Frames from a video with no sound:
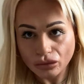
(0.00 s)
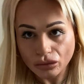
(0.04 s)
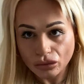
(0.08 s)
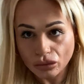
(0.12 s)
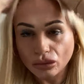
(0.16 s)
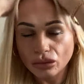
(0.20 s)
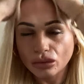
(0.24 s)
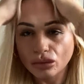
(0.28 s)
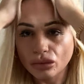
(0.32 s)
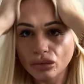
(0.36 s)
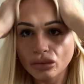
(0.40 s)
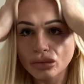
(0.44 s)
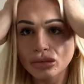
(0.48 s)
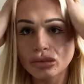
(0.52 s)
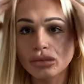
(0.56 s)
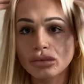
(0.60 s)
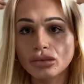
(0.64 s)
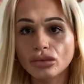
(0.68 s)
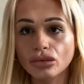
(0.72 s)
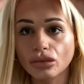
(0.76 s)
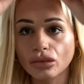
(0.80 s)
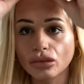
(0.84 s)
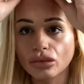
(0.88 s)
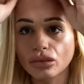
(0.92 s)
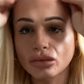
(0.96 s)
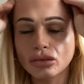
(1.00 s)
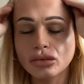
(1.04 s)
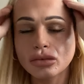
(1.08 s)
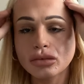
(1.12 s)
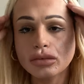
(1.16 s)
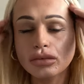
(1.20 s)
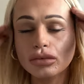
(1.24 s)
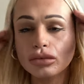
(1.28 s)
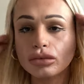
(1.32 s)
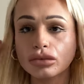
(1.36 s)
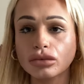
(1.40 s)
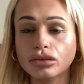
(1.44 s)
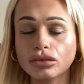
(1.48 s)

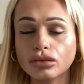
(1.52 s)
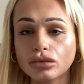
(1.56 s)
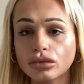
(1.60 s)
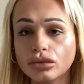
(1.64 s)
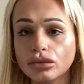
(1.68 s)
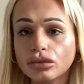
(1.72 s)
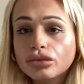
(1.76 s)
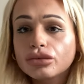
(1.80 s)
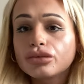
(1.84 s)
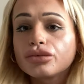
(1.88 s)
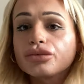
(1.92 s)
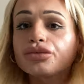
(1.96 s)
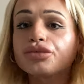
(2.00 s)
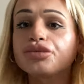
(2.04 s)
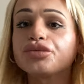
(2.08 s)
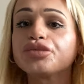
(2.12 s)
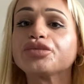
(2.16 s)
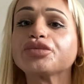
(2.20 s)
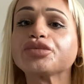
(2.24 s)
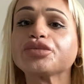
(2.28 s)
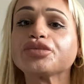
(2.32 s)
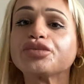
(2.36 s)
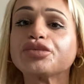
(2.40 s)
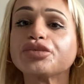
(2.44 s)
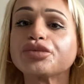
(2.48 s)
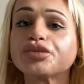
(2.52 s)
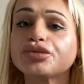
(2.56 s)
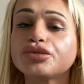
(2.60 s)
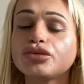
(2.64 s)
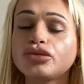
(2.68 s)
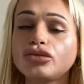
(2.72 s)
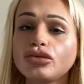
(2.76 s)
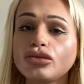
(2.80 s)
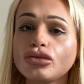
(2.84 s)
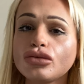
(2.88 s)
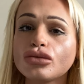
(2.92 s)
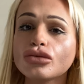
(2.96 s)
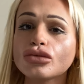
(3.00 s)

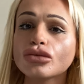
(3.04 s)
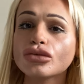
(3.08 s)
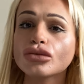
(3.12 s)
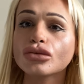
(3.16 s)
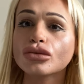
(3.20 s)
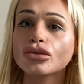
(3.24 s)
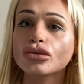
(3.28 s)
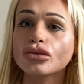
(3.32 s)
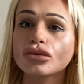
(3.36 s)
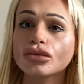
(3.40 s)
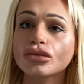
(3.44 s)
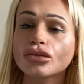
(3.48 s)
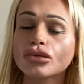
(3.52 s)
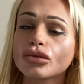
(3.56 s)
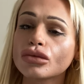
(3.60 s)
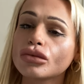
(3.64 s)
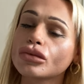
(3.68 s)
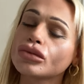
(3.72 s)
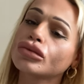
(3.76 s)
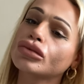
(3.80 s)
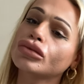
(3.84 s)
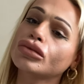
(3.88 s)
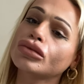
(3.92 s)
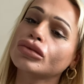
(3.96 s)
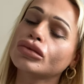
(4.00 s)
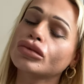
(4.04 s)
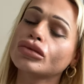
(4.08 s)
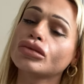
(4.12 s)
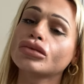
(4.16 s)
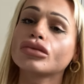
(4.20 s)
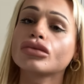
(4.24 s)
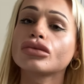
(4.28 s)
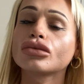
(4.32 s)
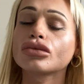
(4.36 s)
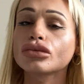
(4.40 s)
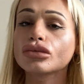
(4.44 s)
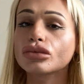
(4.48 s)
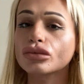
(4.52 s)

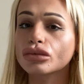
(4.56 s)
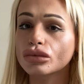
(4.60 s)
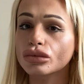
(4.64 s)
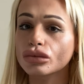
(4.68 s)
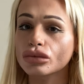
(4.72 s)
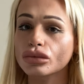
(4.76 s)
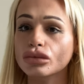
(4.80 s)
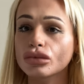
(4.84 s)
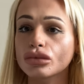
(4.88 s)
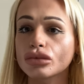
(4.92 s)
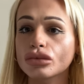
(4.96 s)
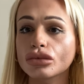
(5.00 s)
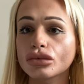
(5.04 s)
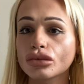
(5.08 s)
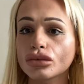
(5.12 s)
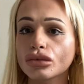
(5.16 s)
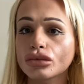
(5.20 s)
[no speech]